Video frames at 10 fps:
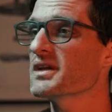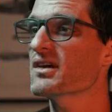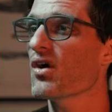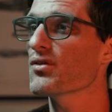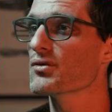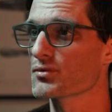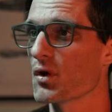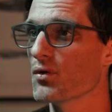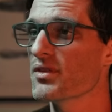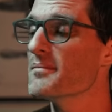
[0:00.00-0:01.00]
recalled the
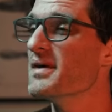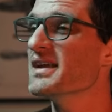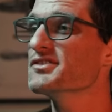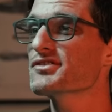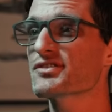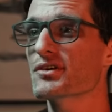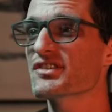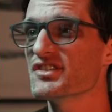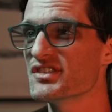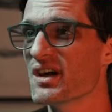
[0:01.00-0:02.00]
role that Major
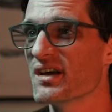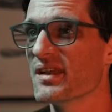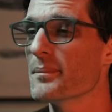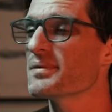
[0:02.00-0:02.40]
Sergeant Dunn